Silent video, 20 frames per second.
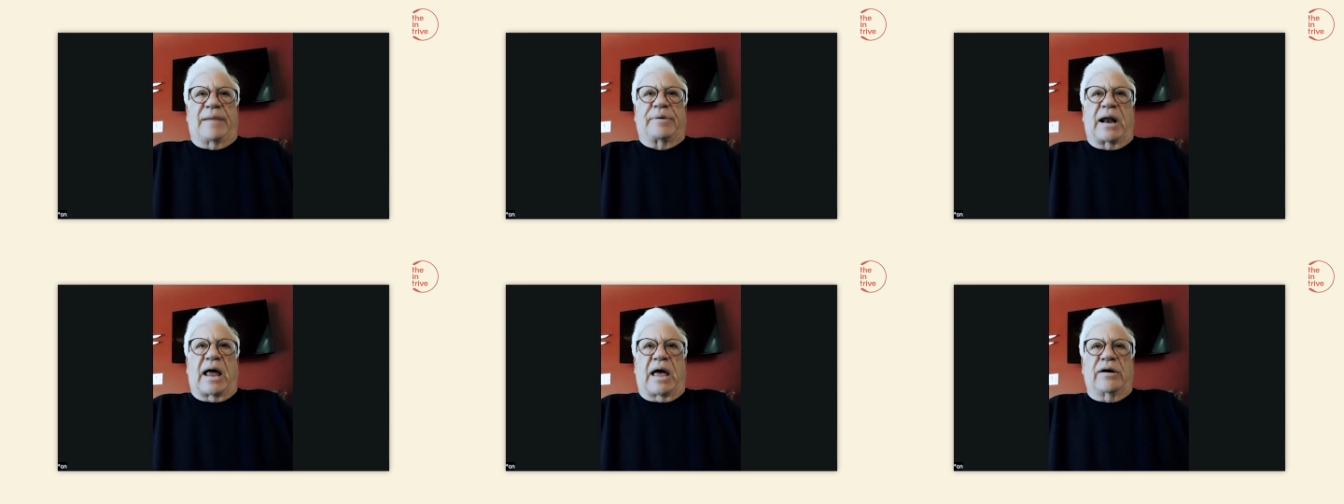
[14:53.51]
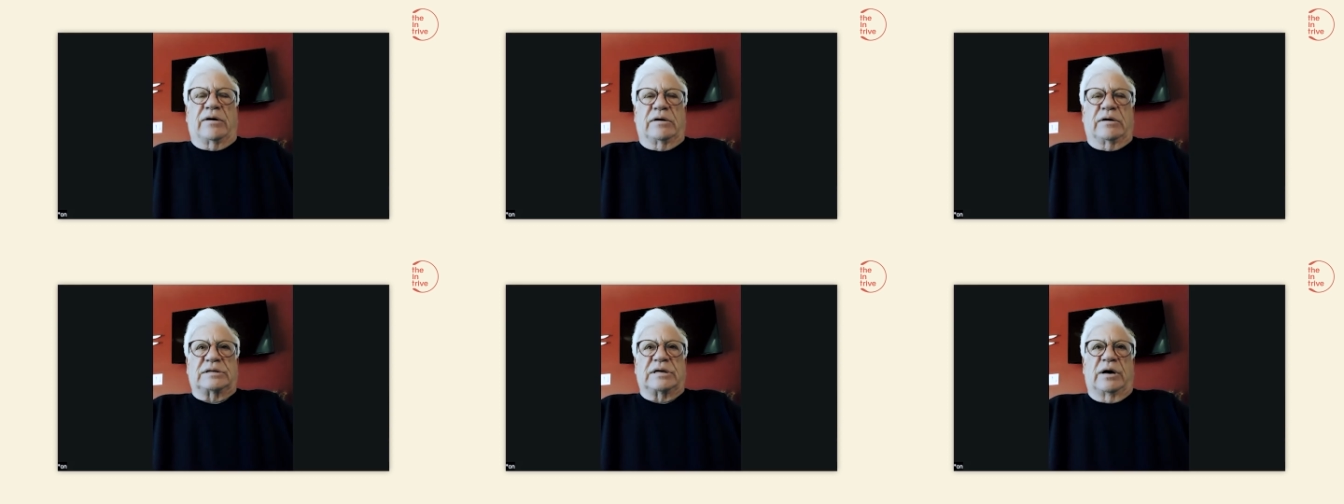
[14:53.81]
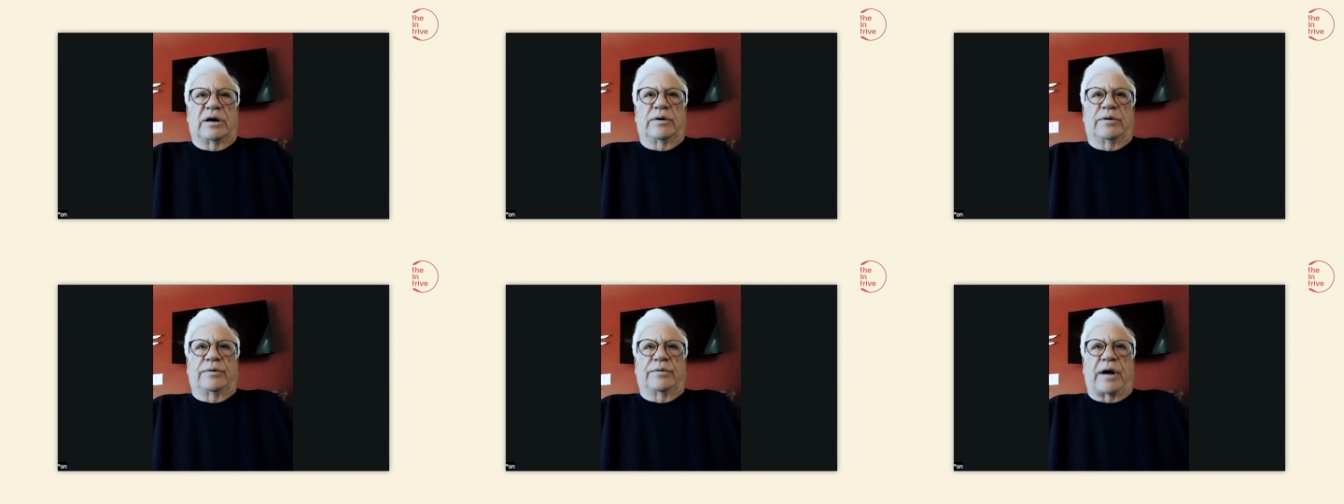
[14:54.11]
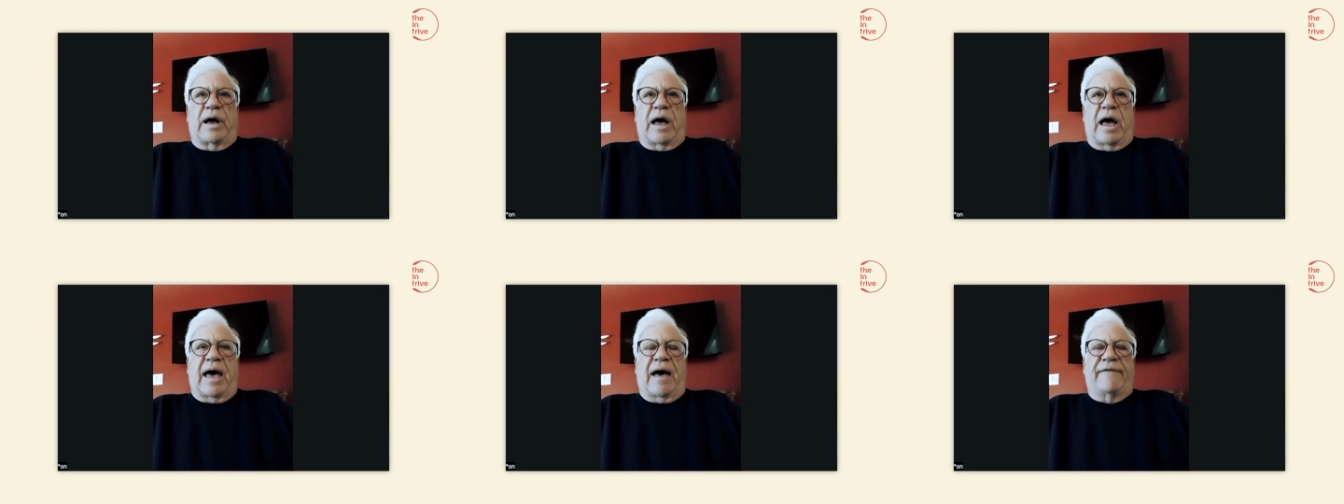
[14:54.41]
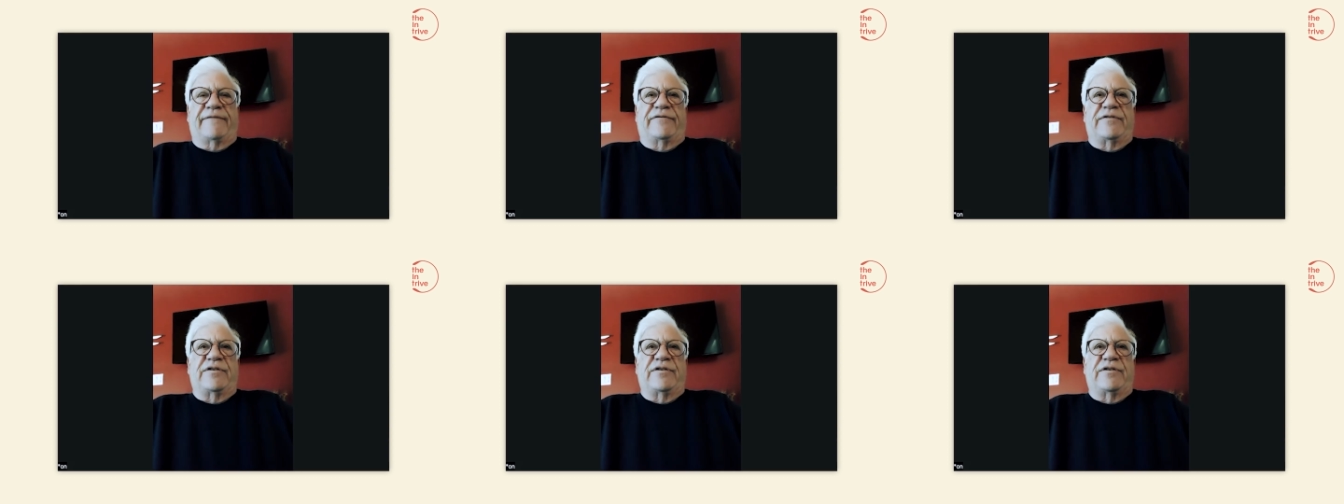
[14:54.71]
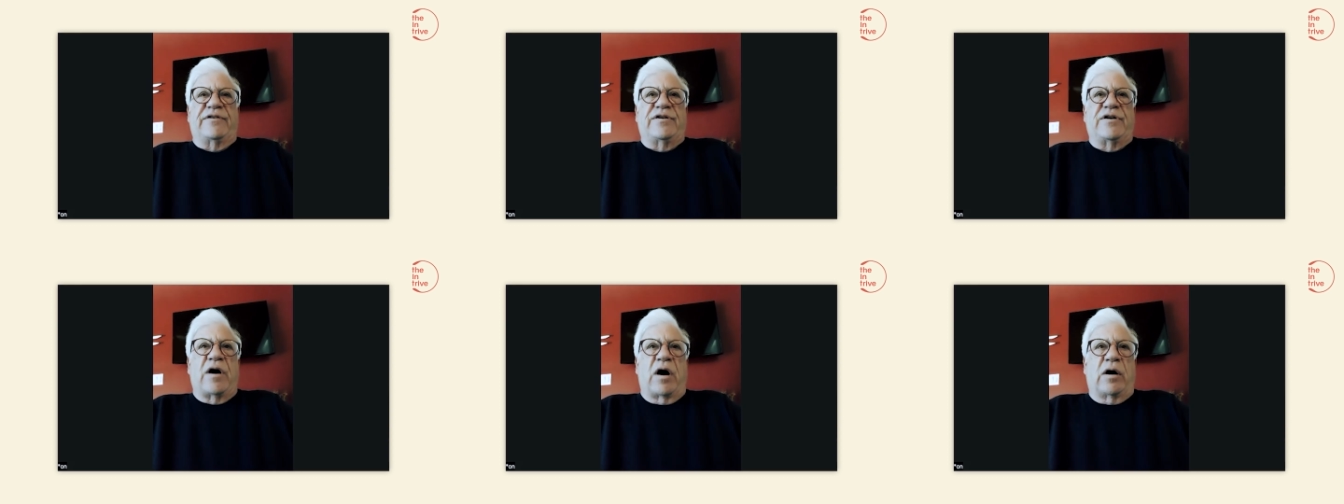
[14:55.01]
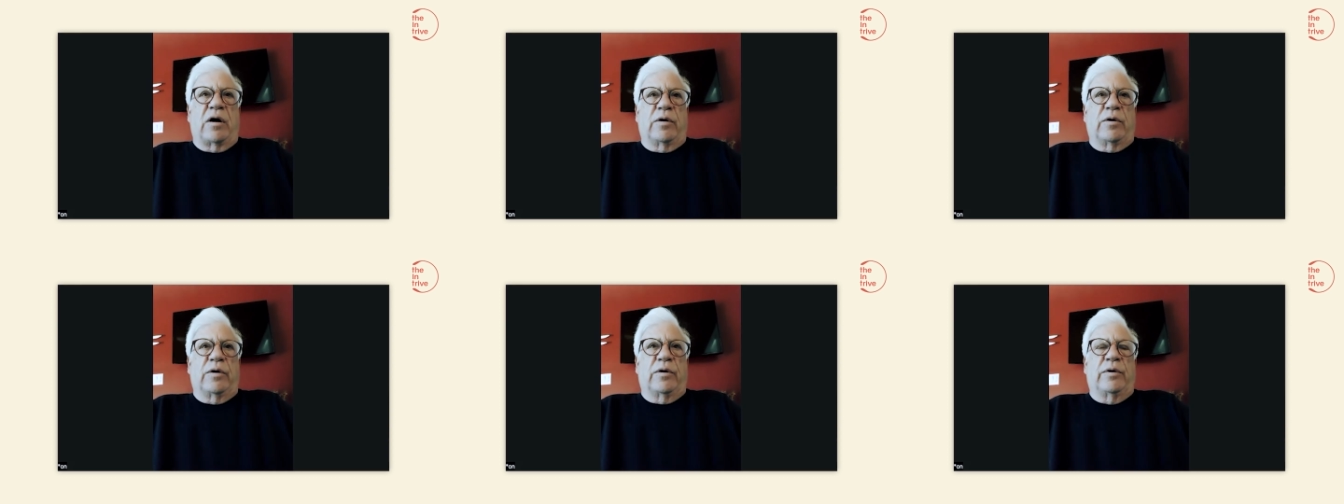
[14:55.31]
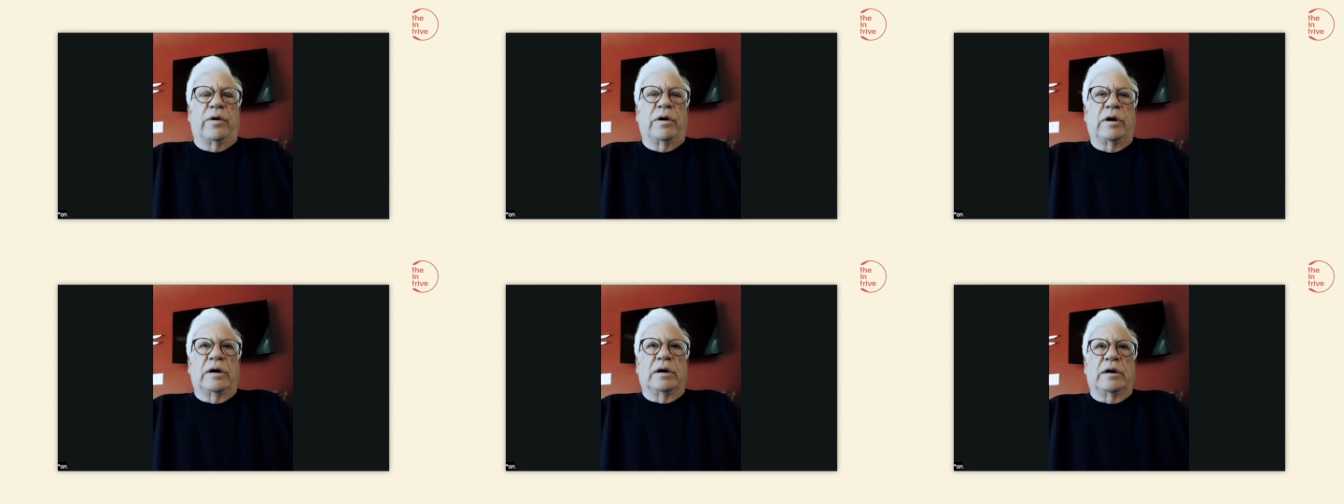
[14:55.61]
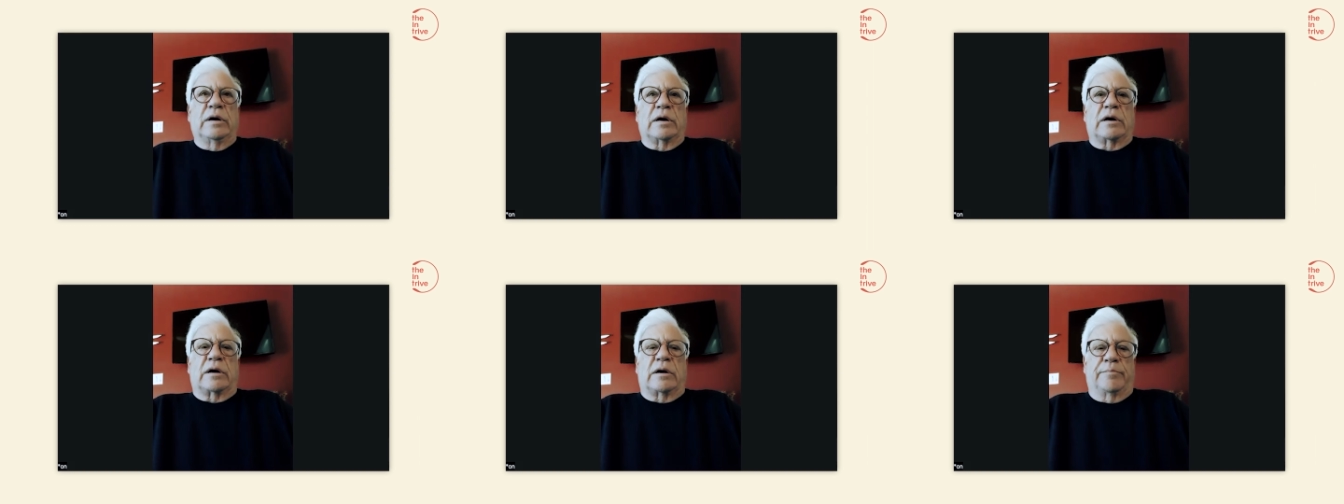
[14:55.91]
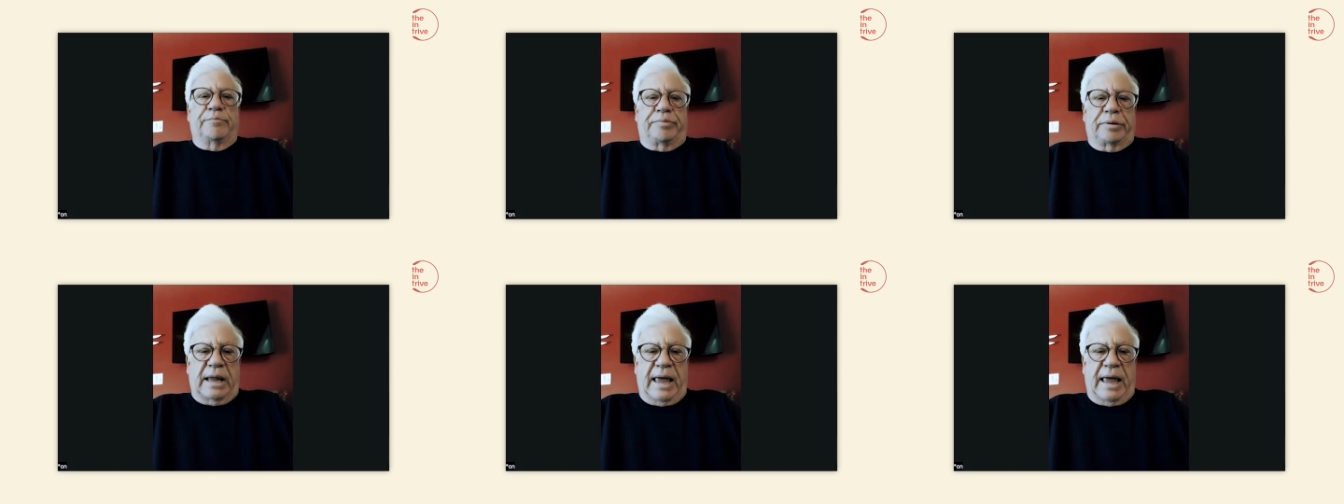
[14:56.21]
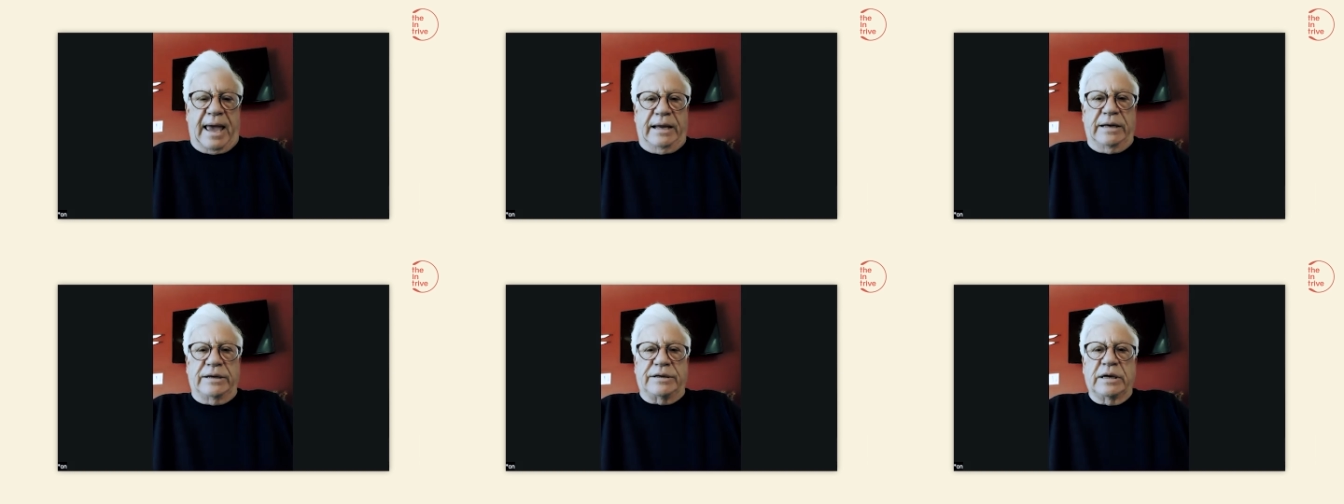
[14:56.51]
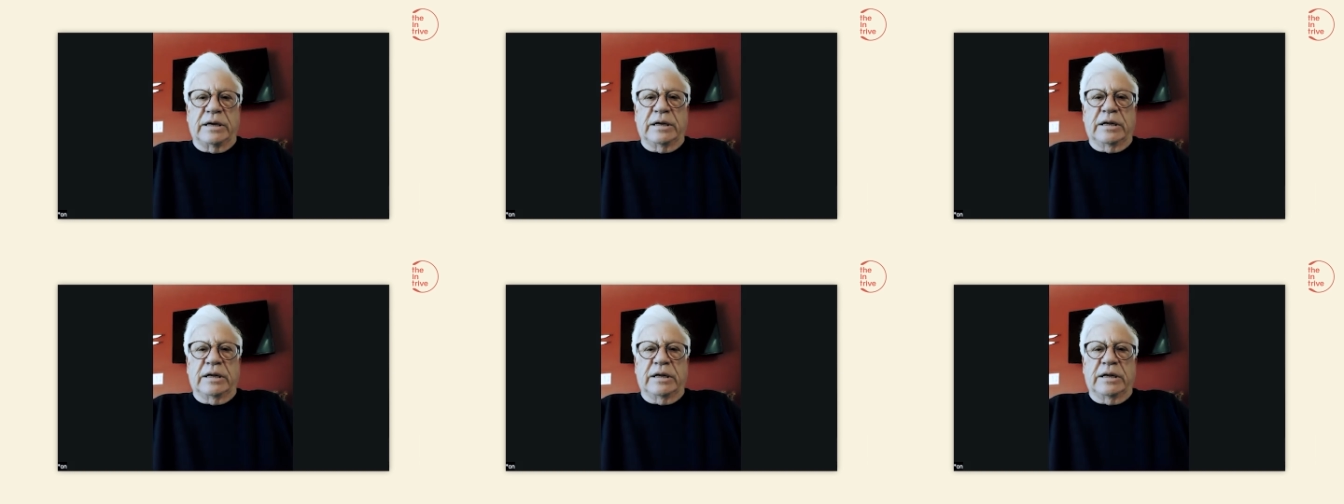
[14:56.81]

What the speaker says: but I also have no complaint.